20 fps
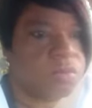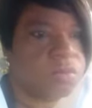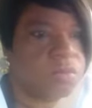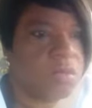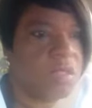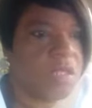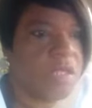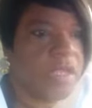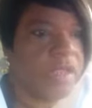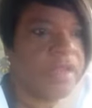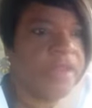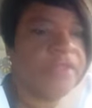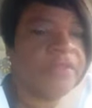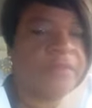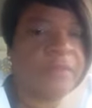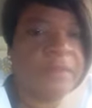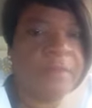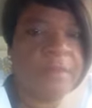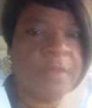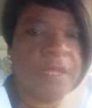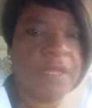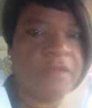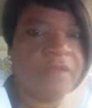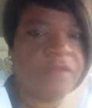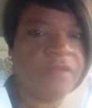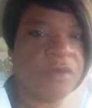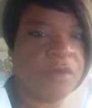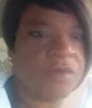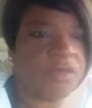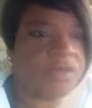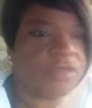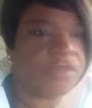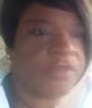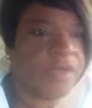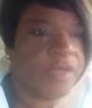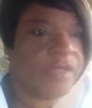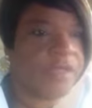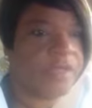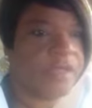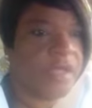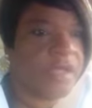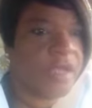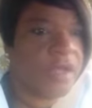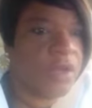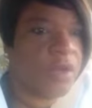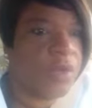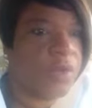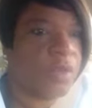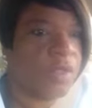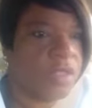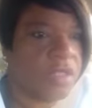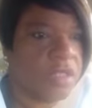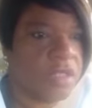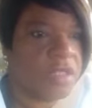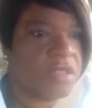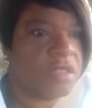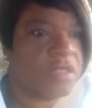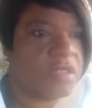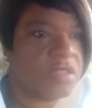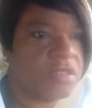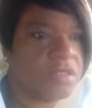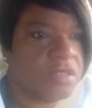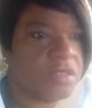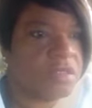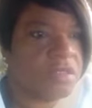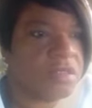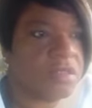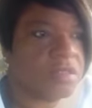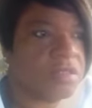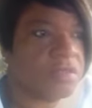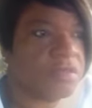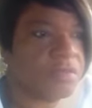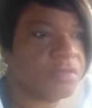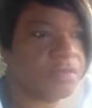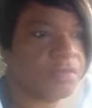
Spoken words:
Well, yeah, that's my main focus right now is